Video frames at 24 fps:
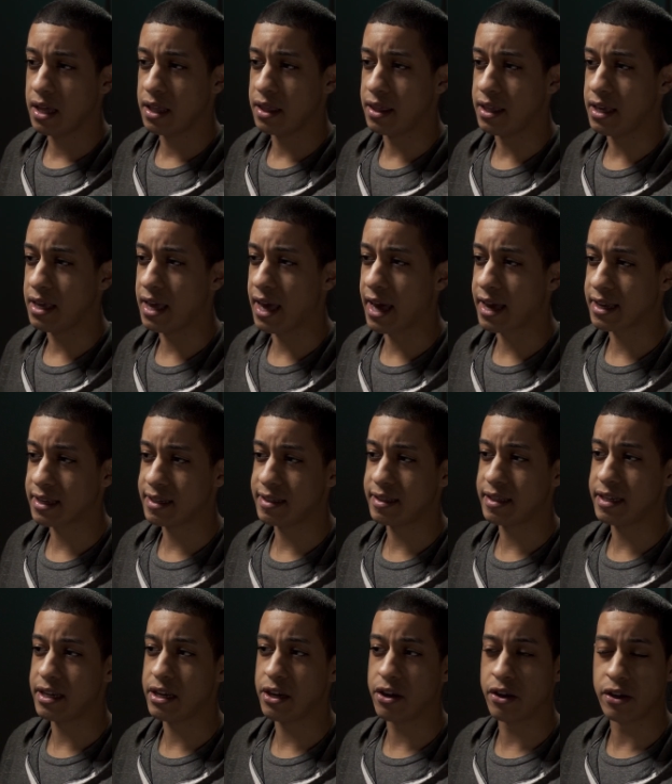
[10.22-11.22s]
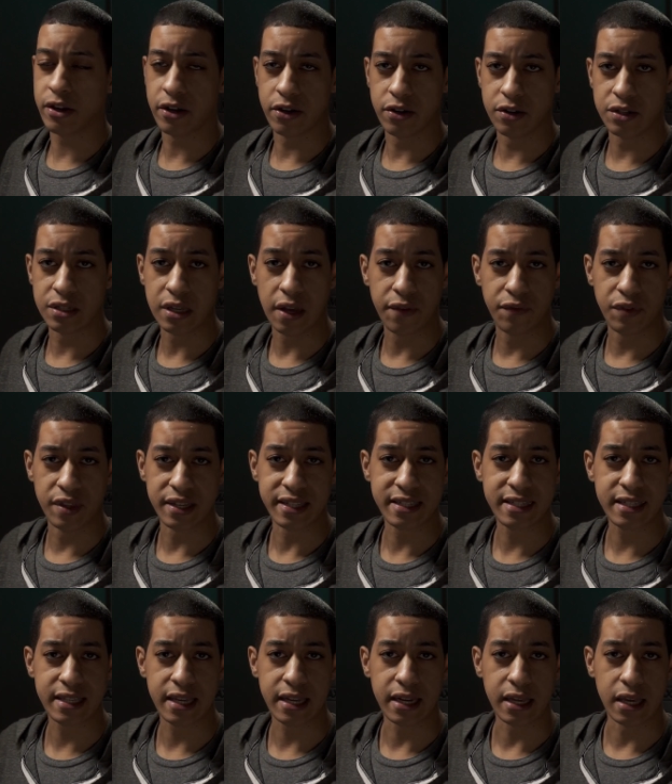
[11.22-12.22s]
the exteriors of the
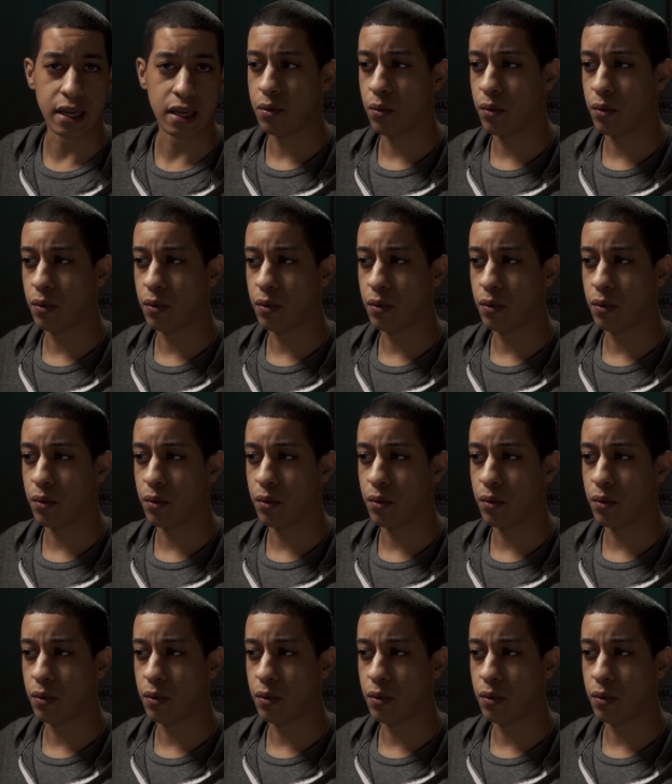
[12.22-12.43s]
city.